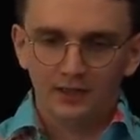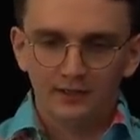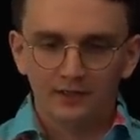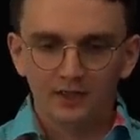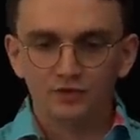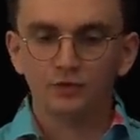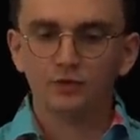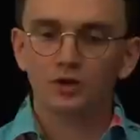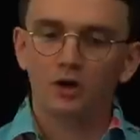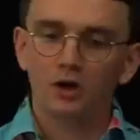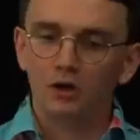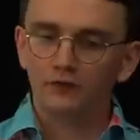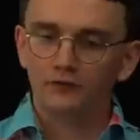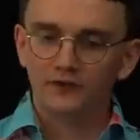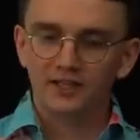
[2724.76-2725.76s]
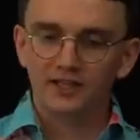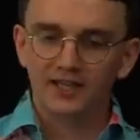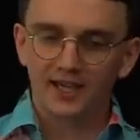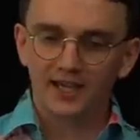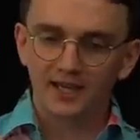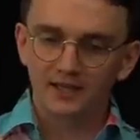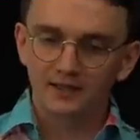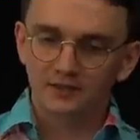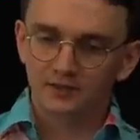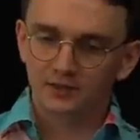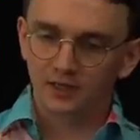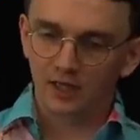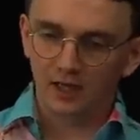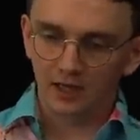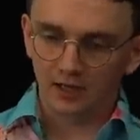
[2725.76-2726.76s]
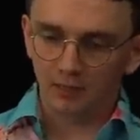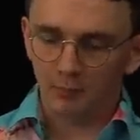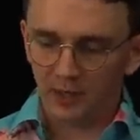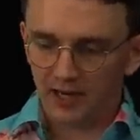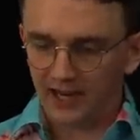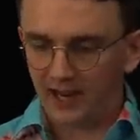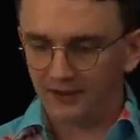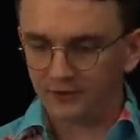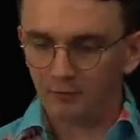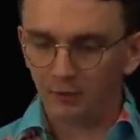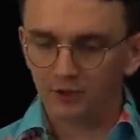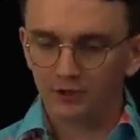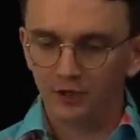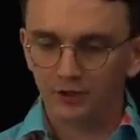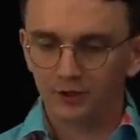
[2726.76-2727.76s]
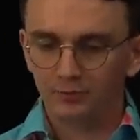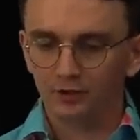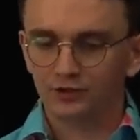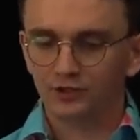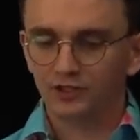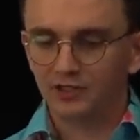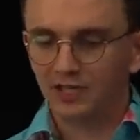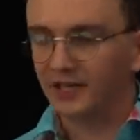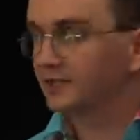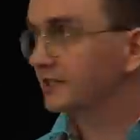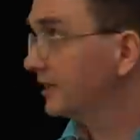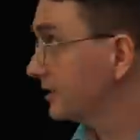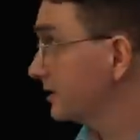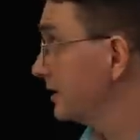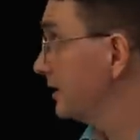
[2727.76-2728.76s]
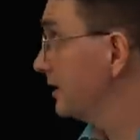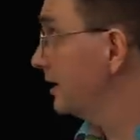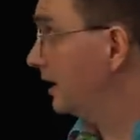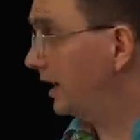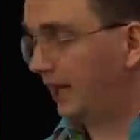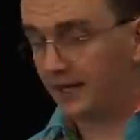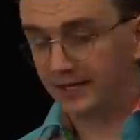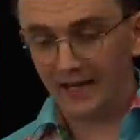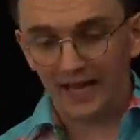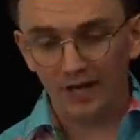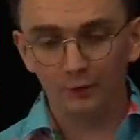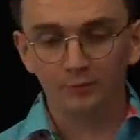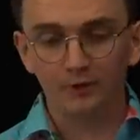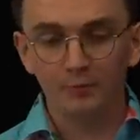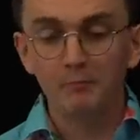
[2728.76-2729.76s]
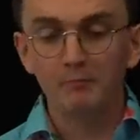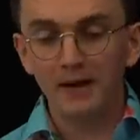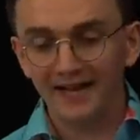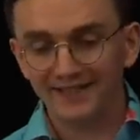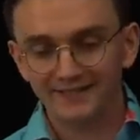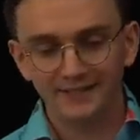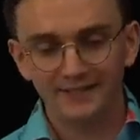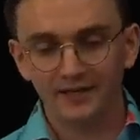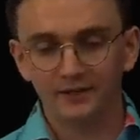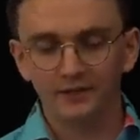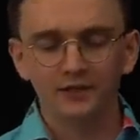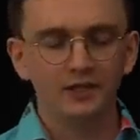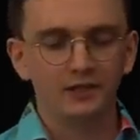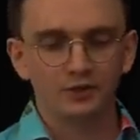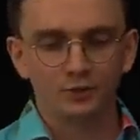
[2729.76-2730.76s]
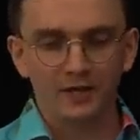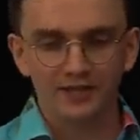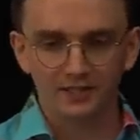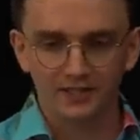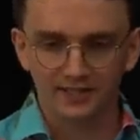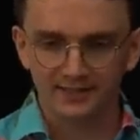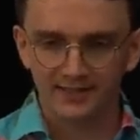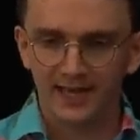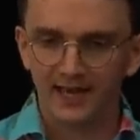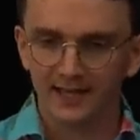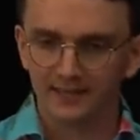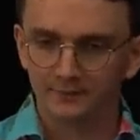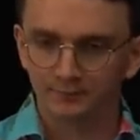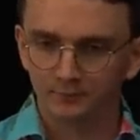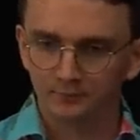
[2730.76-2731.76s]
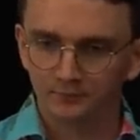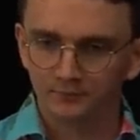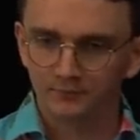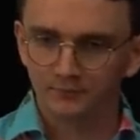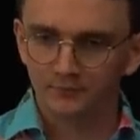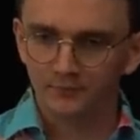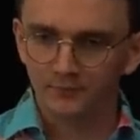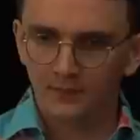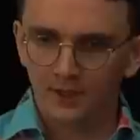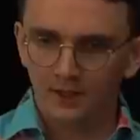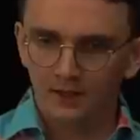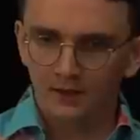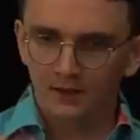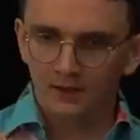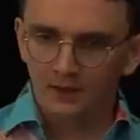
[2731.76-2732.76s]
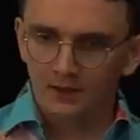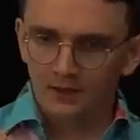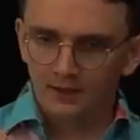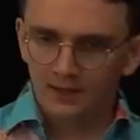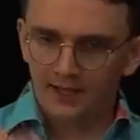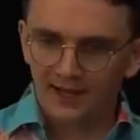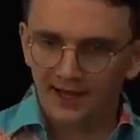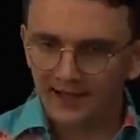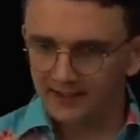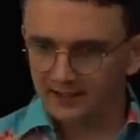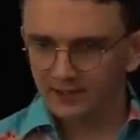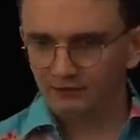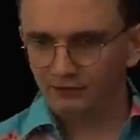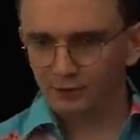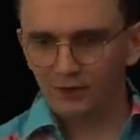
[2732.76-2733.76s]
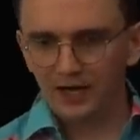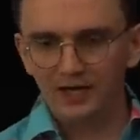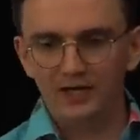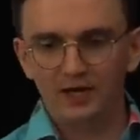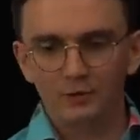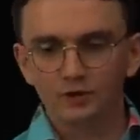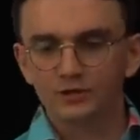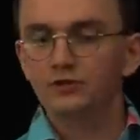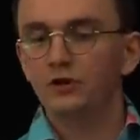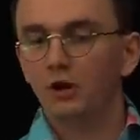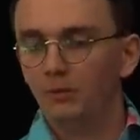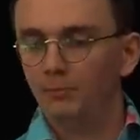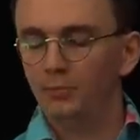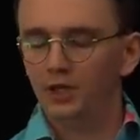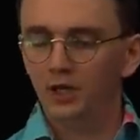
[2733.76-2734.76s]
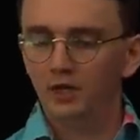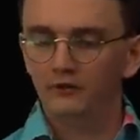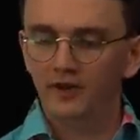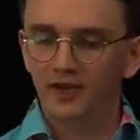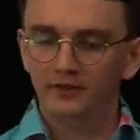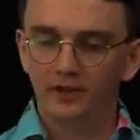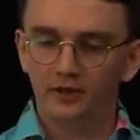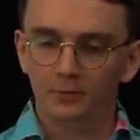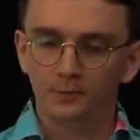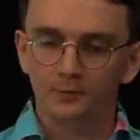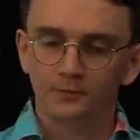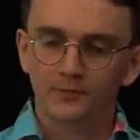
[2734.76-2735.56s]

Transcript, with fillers: This was often key to the BEF's most notable successes, and help them master the trench attack. Collective training was not perfect though,